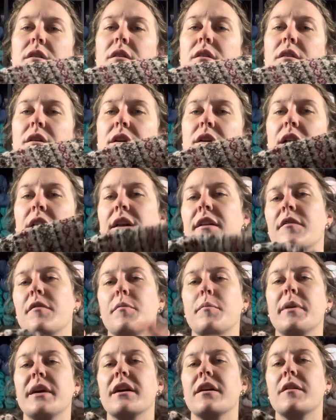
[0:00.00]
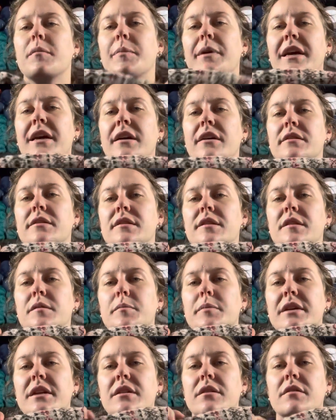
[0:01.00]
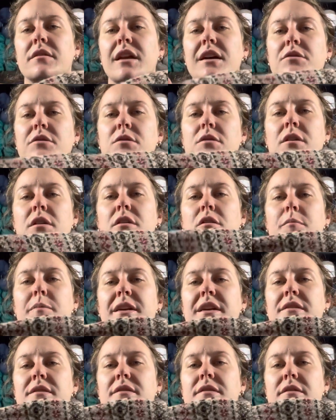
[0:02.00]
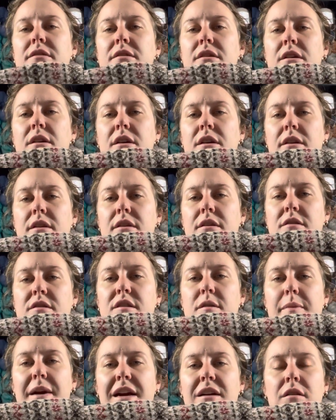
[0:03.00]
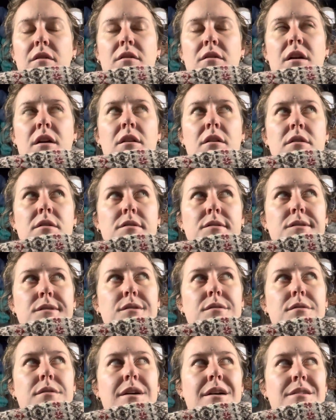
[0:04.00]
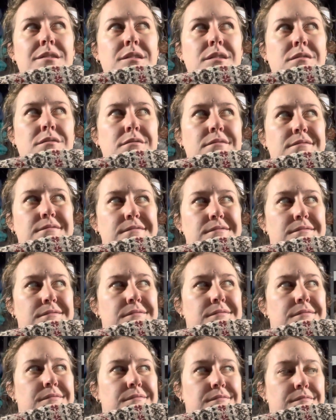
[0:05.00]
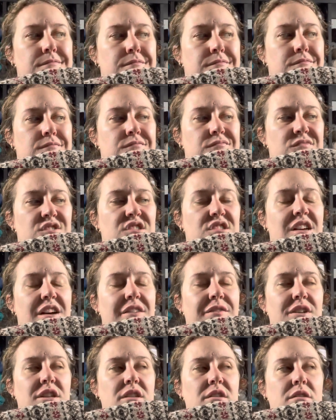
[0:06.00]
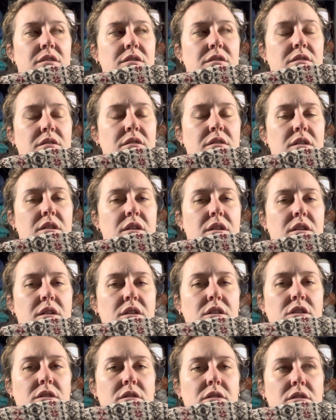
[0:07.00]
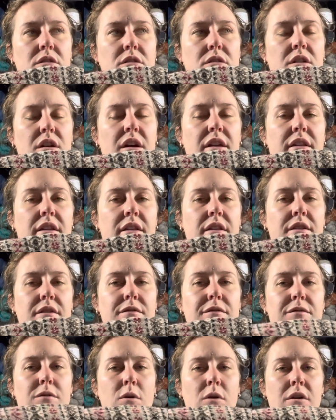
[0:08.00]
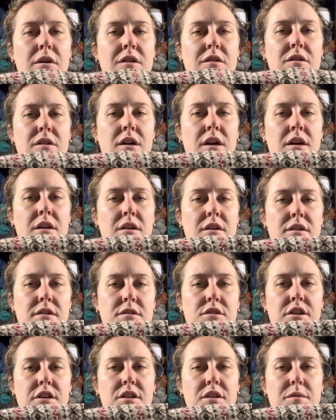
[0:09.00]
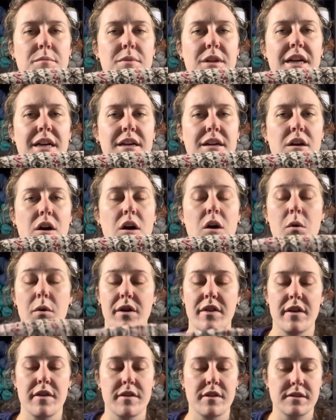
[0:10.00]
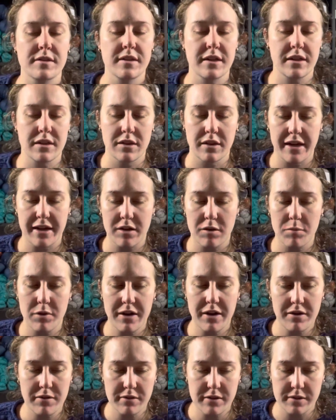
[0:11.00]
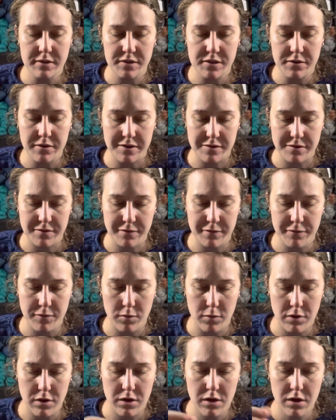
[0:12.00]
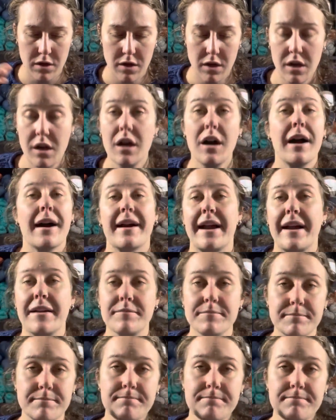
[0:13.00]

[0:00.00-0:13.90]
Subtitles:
the kind of big bands, the big natural colored bands. There's the background color is 2007. And then the foreground color is Shetland black. Oh, and then this like lighter brown is 2004. Again,